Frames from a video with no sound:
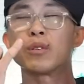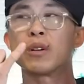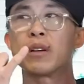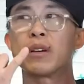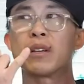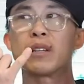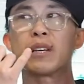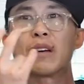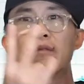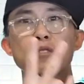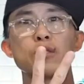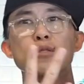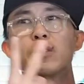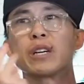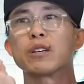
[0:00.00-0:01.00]
I think I have
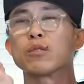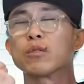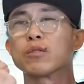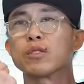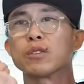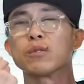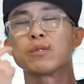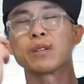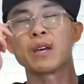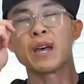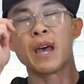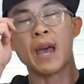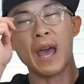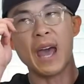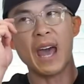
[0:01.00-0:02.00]
two J. Crew suits,
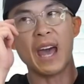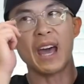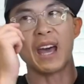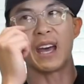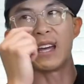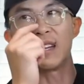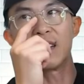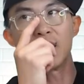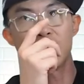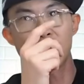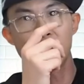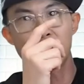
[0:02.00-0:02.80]
and